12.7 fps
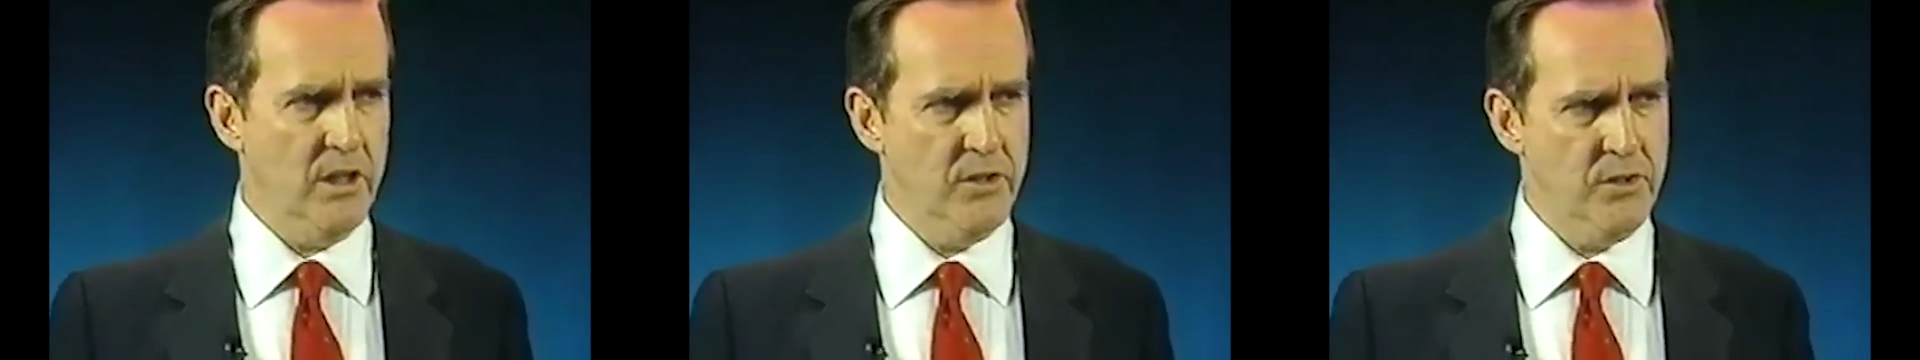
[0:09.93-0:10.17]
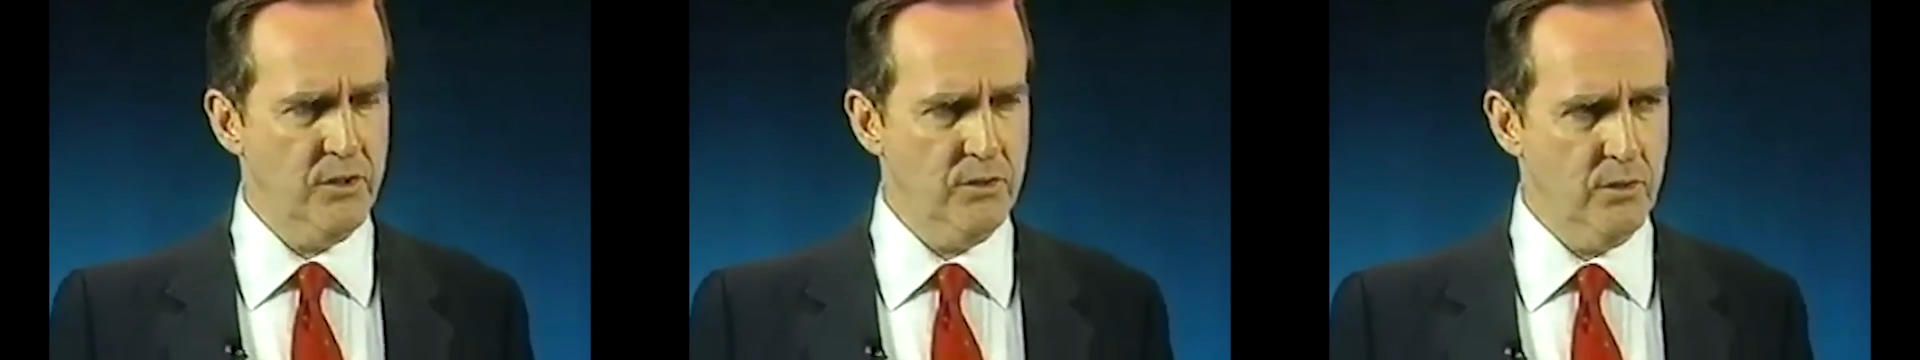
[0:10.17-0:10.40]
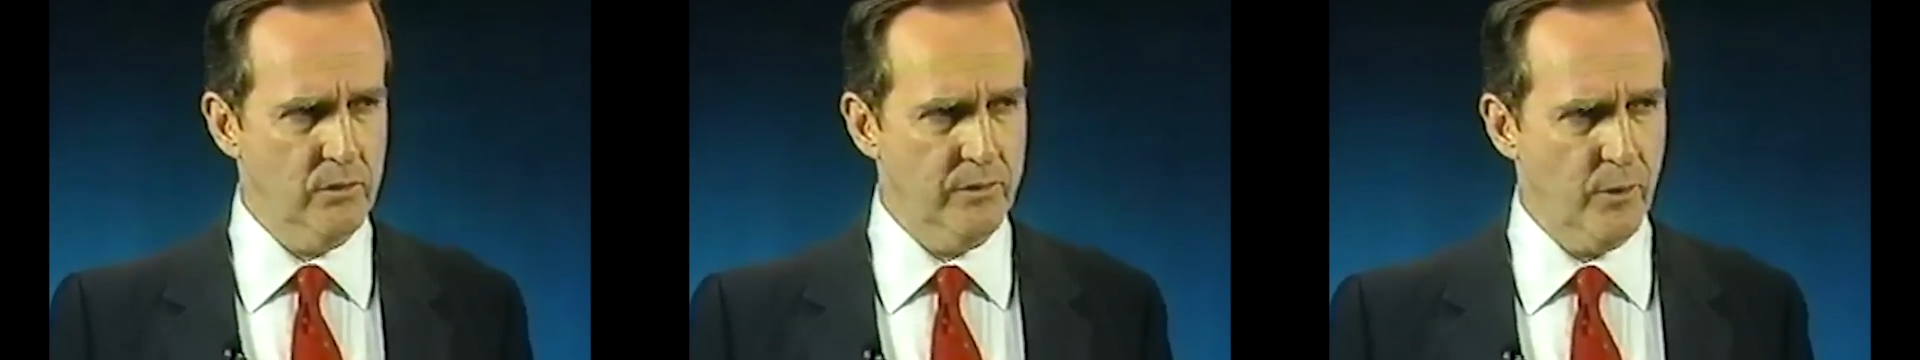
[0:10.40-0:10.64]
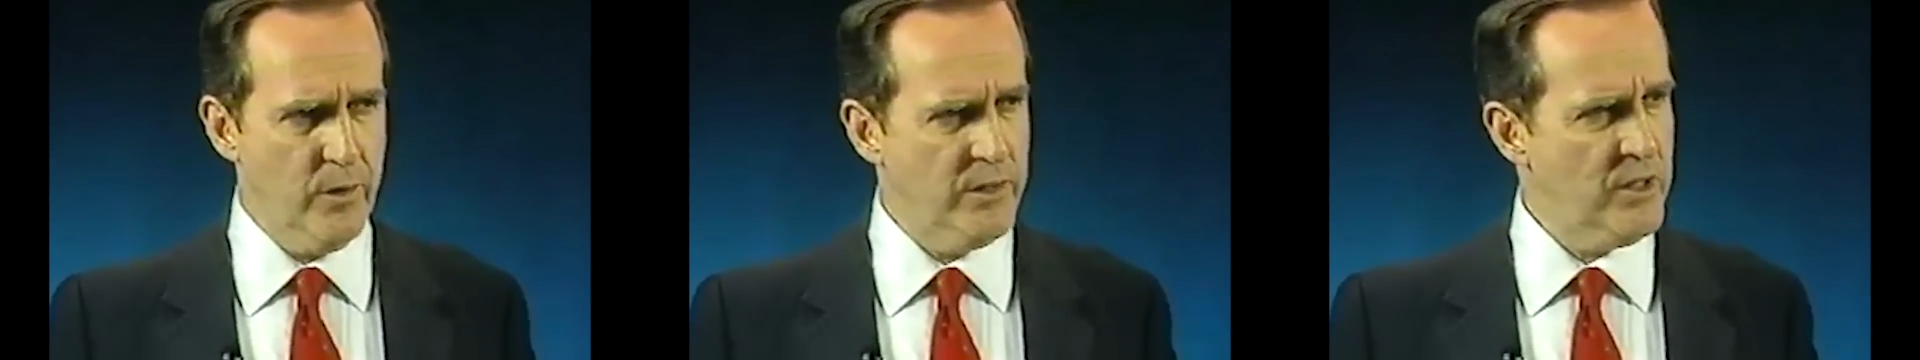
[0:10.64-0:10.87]
Institute
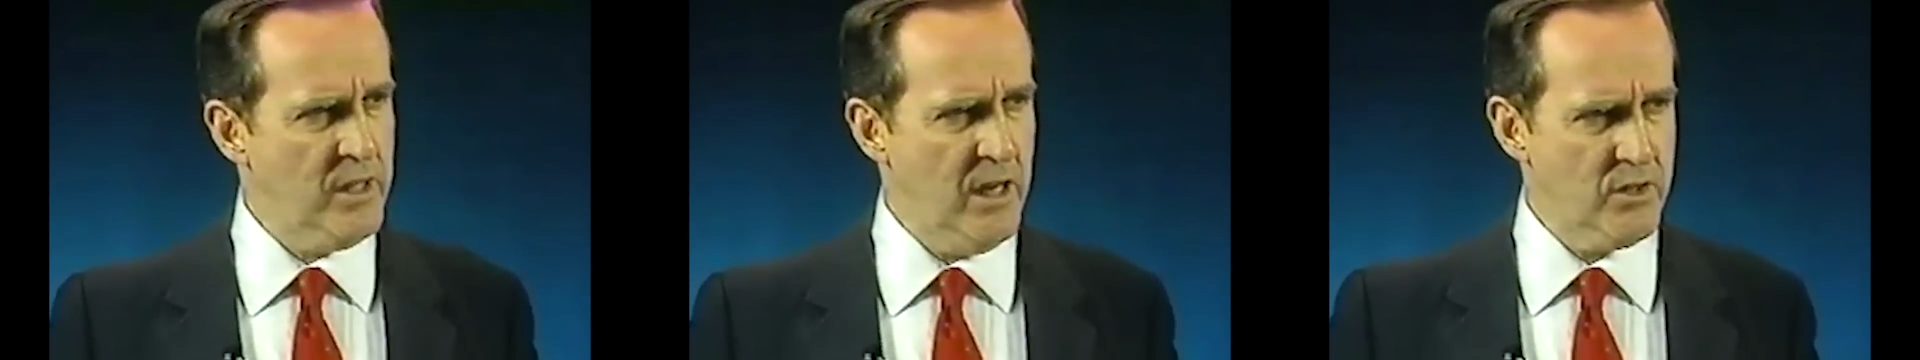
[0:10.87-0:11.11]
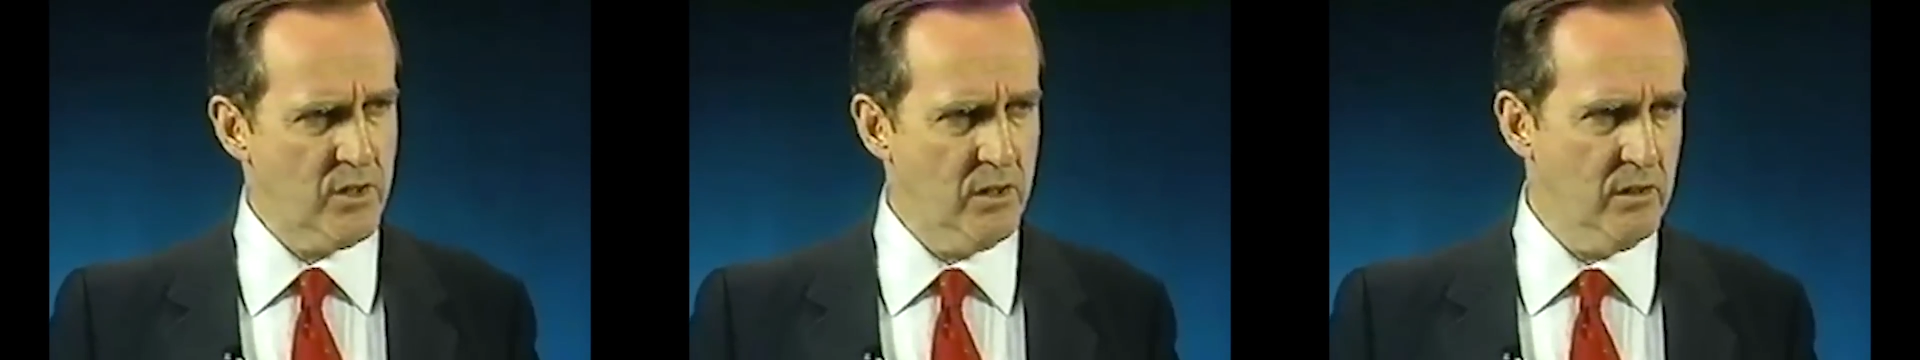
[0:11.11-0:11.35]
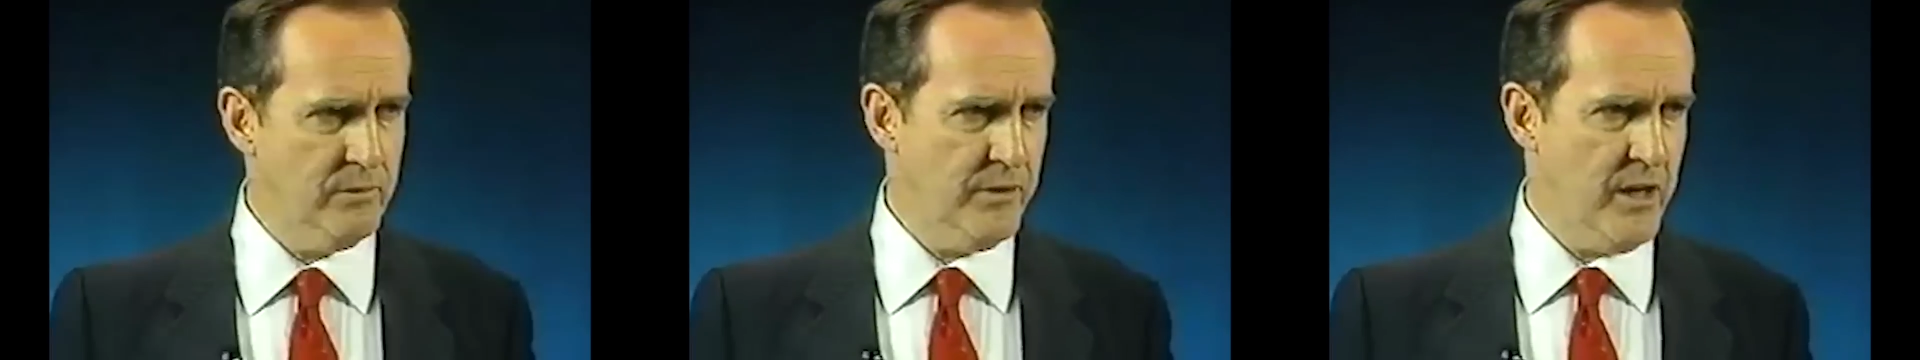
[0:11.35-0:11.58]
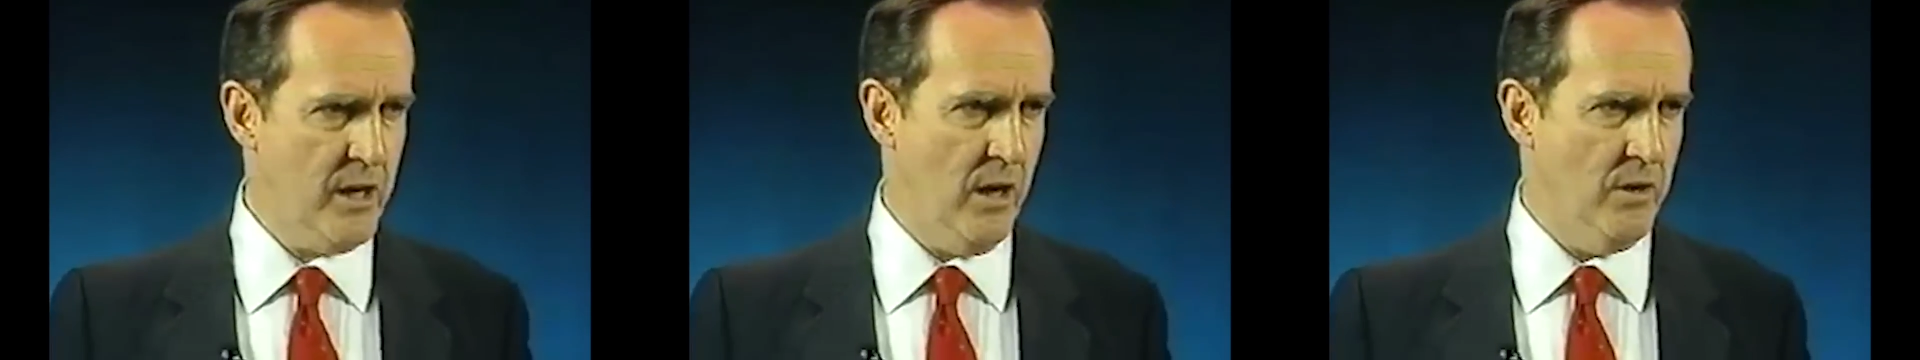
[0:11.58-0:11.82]
for International
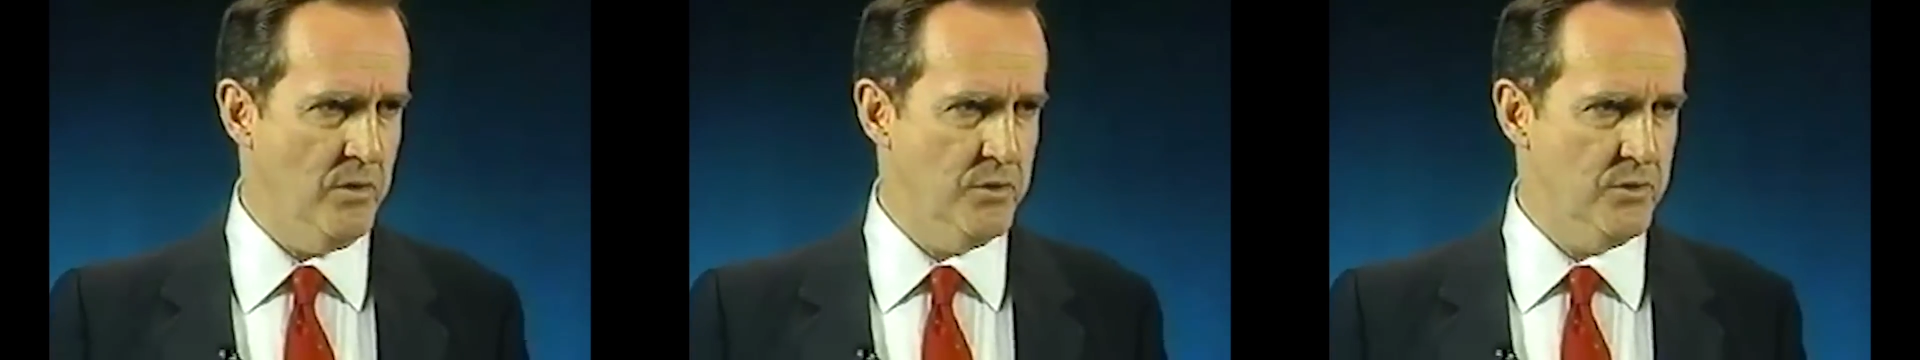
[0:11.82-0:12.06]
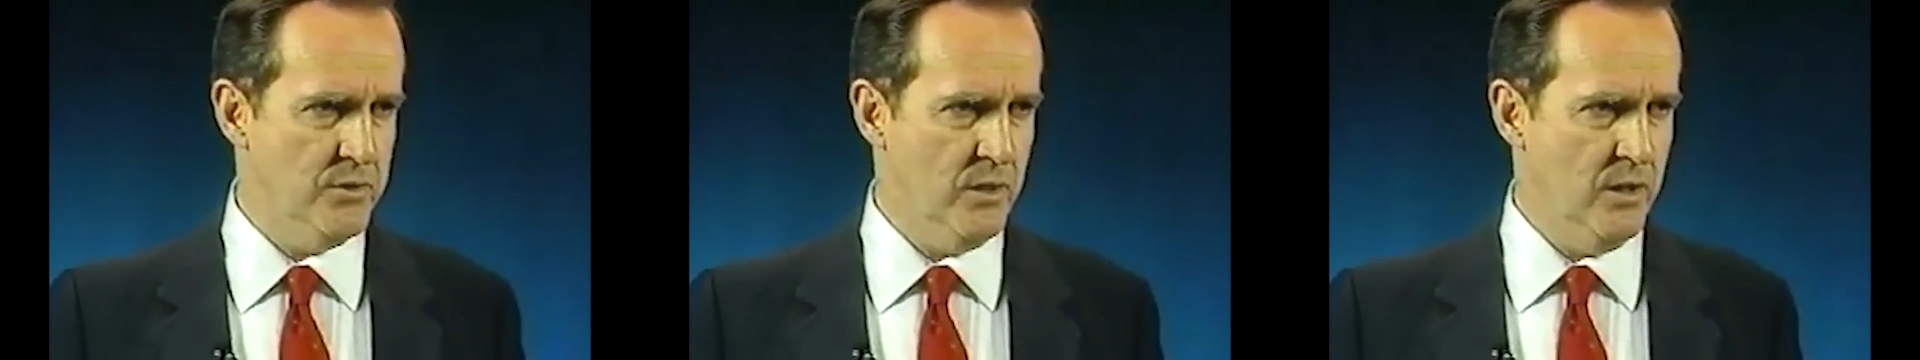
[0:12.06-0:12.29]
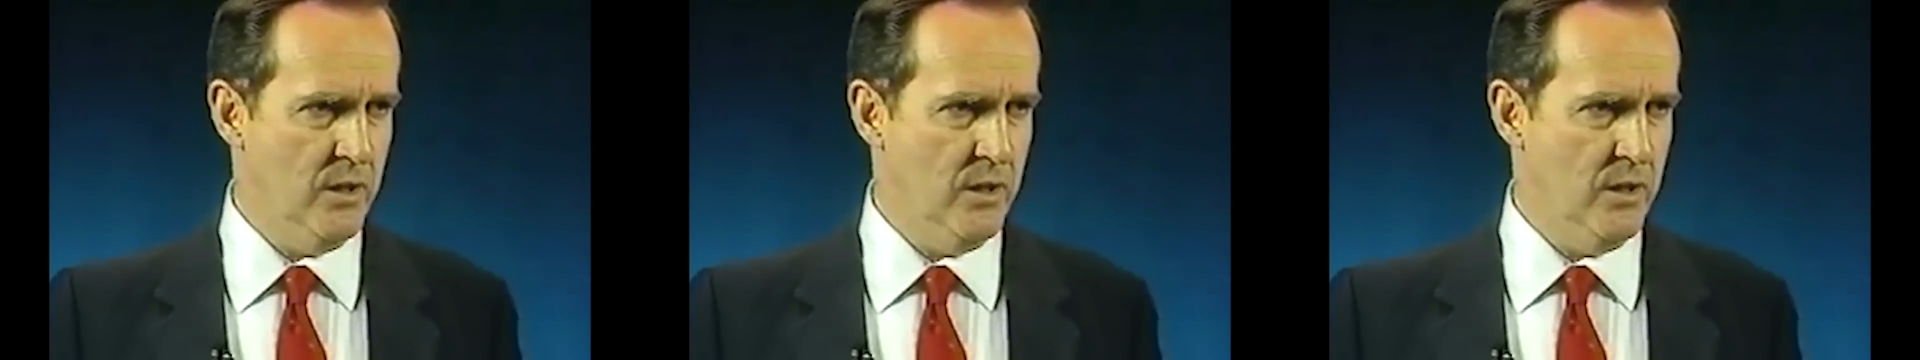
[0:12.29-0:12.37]
Affairs.